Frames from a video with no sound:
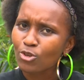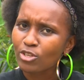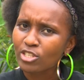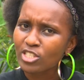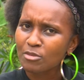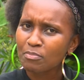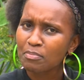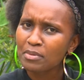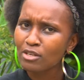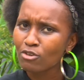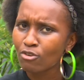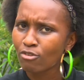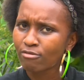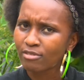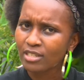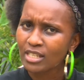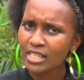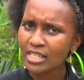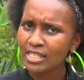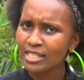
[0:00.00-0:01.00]
your speed of
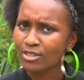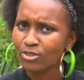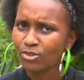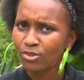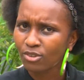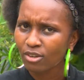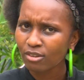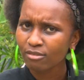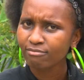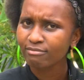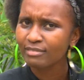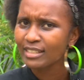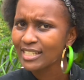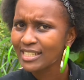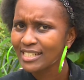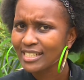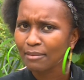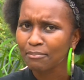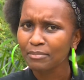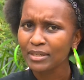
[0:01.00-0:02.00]
eating, you know?
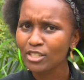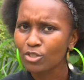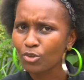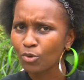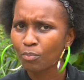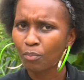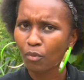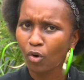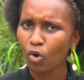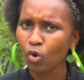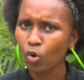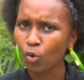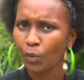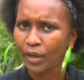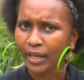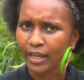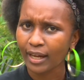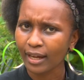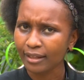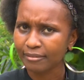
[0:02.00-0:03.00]
Eat a bit more
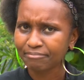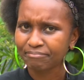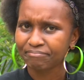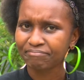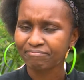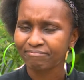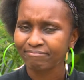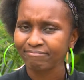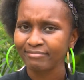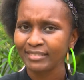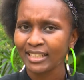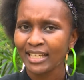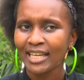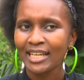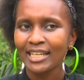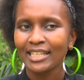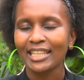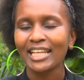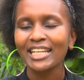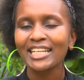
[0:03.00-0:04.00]
quicker.
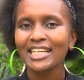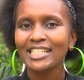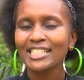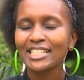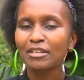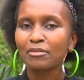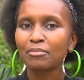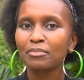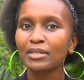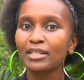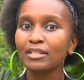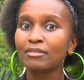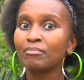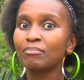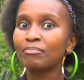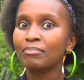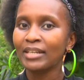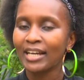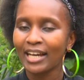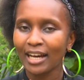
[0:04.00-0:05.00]
That doesn't
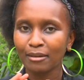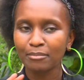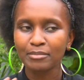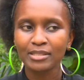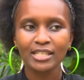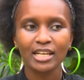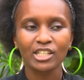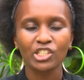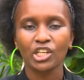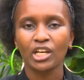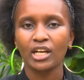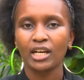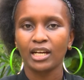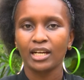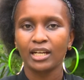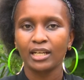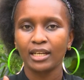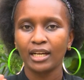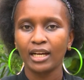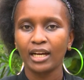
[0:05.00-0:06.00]
mean become such
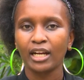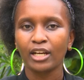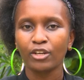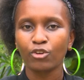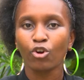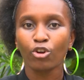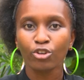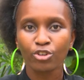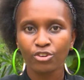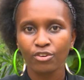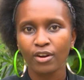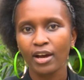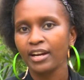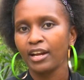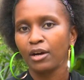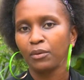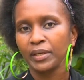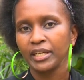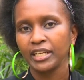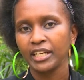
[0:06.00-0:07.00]
a, a road
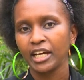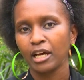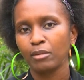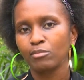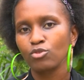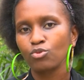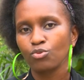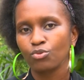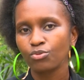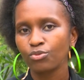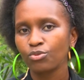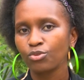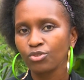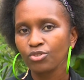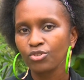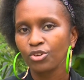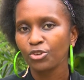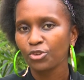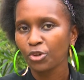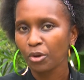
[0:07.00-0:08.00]
runner when it comes to
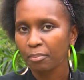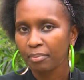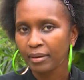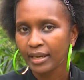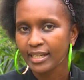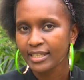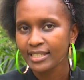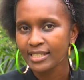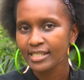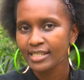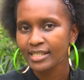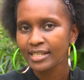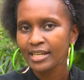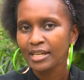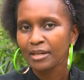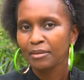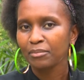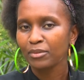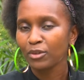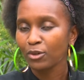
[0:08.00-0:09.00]
food on your plate
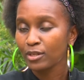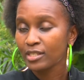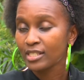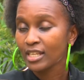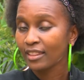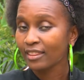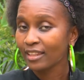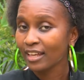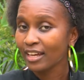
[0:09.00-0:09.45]
because at